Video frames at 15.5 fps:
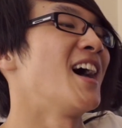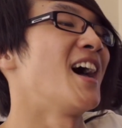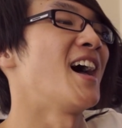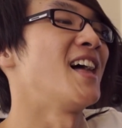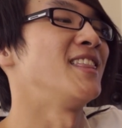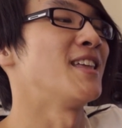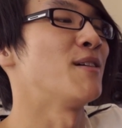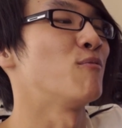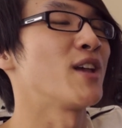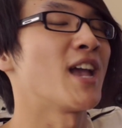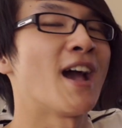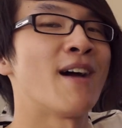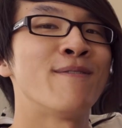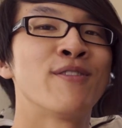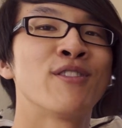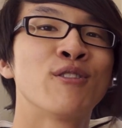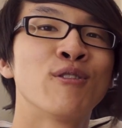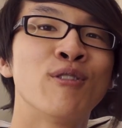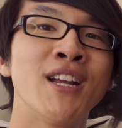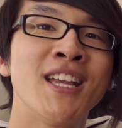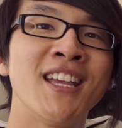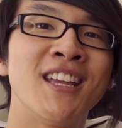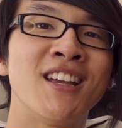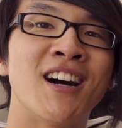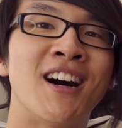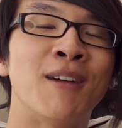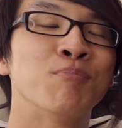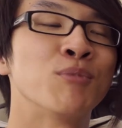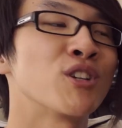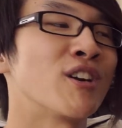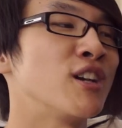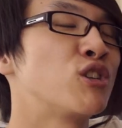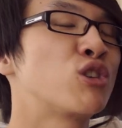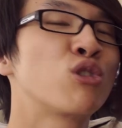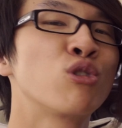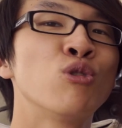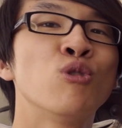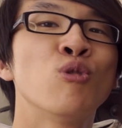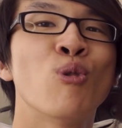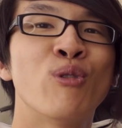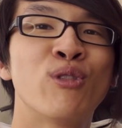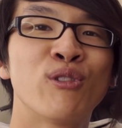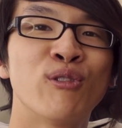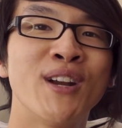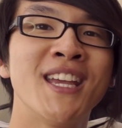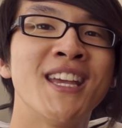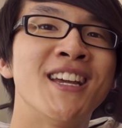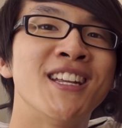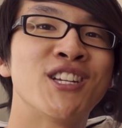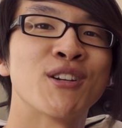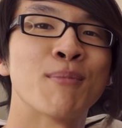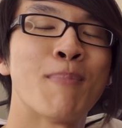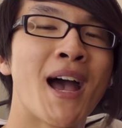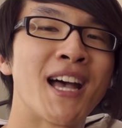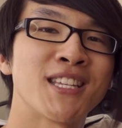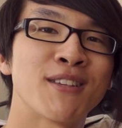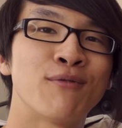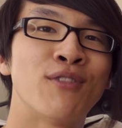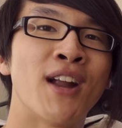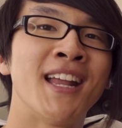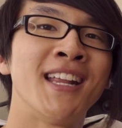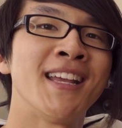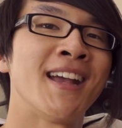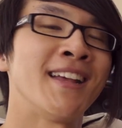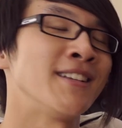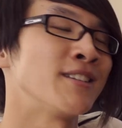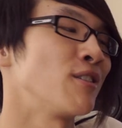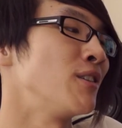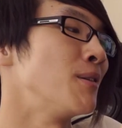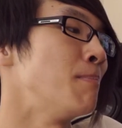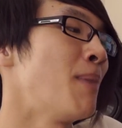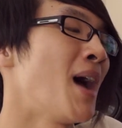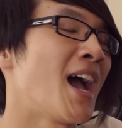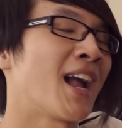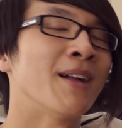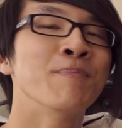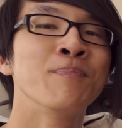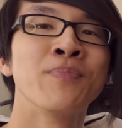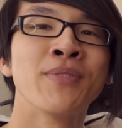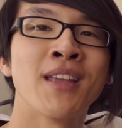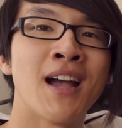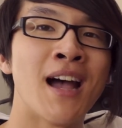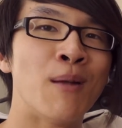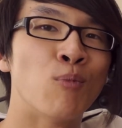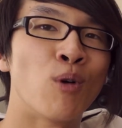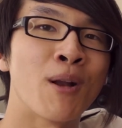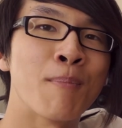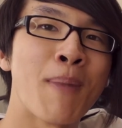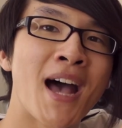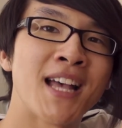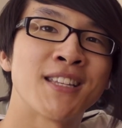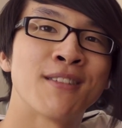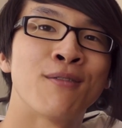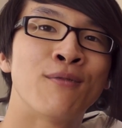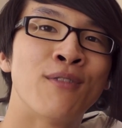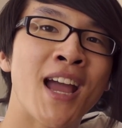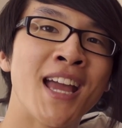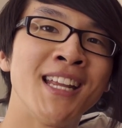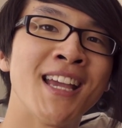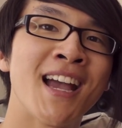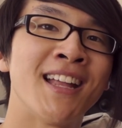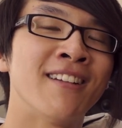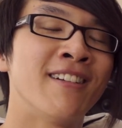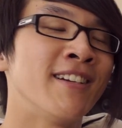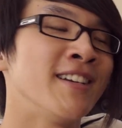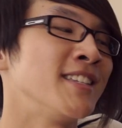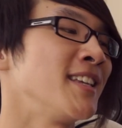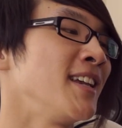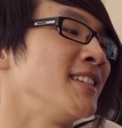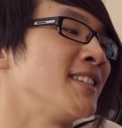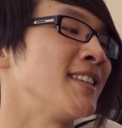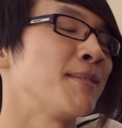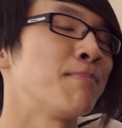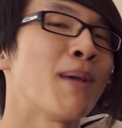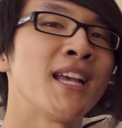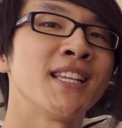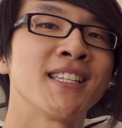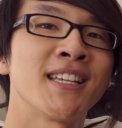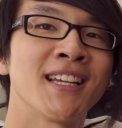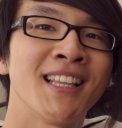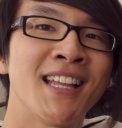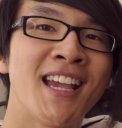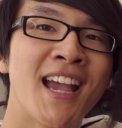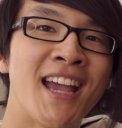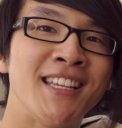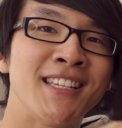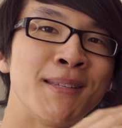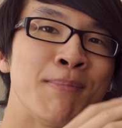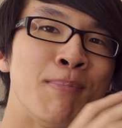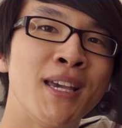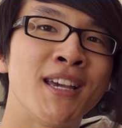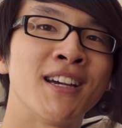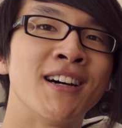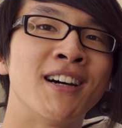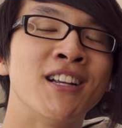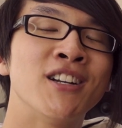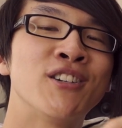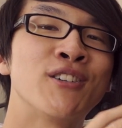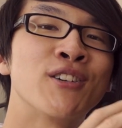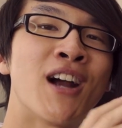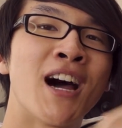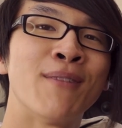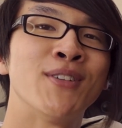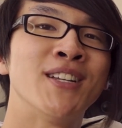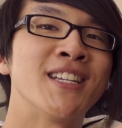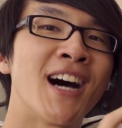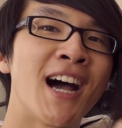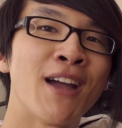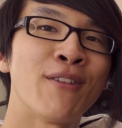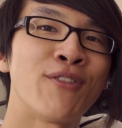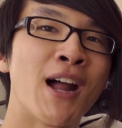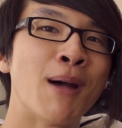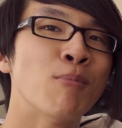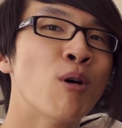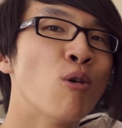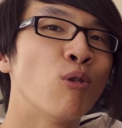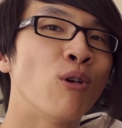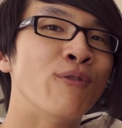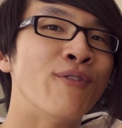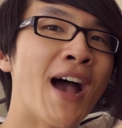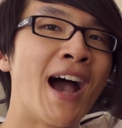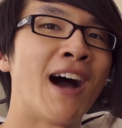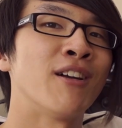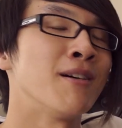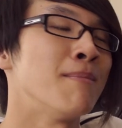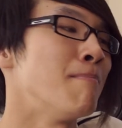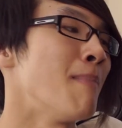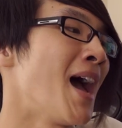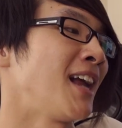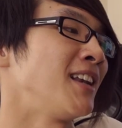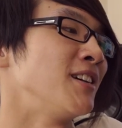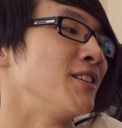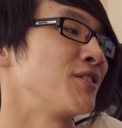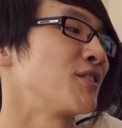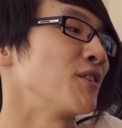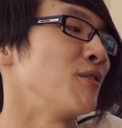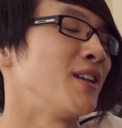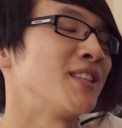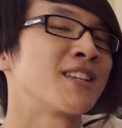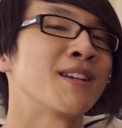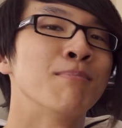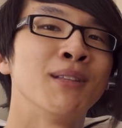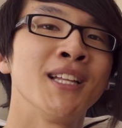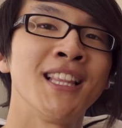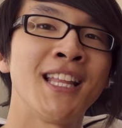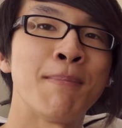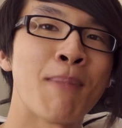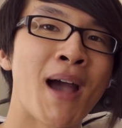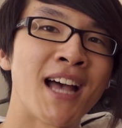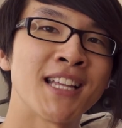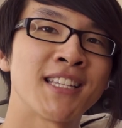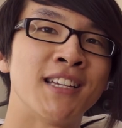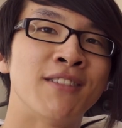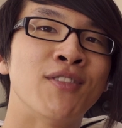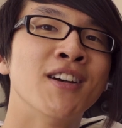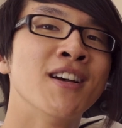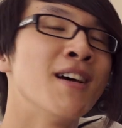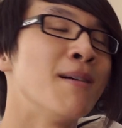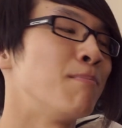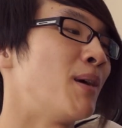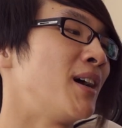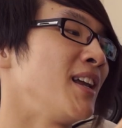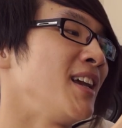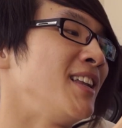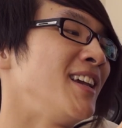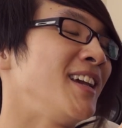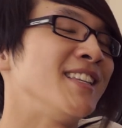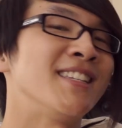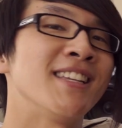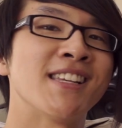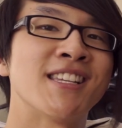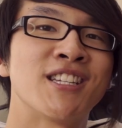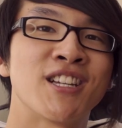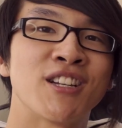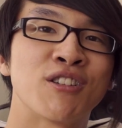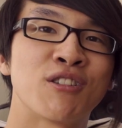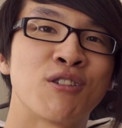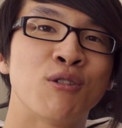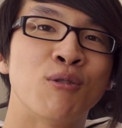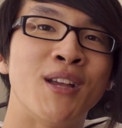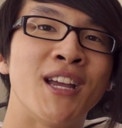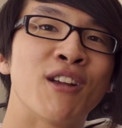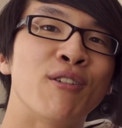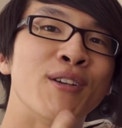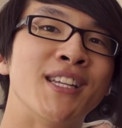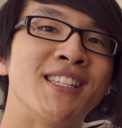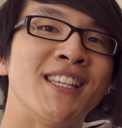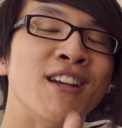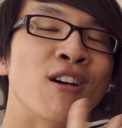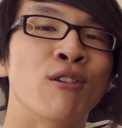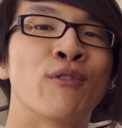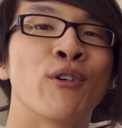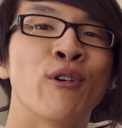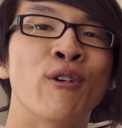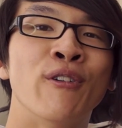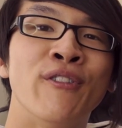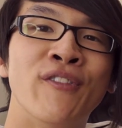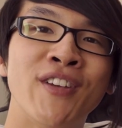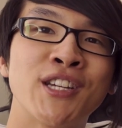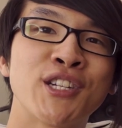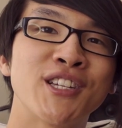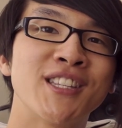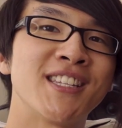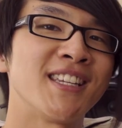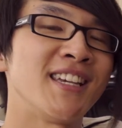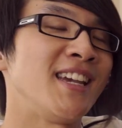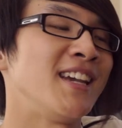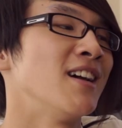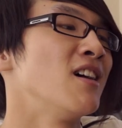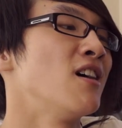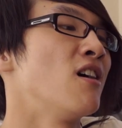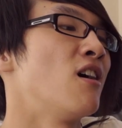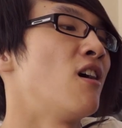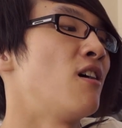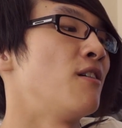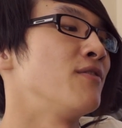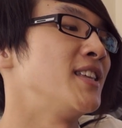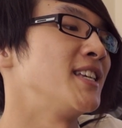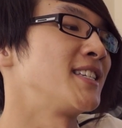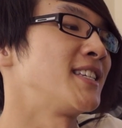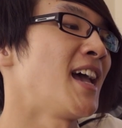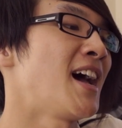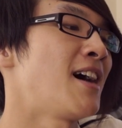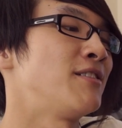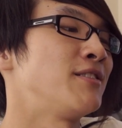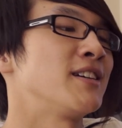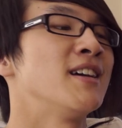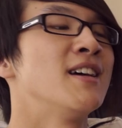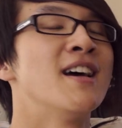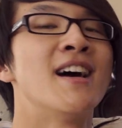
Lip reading: And then we have two 3-inch passive radiators on the back. And what a passive radiator is it's basically a speaker driver diaphragm without a magnet. So it's completely passive, but it exists just to increase the overall efficiency of the sound.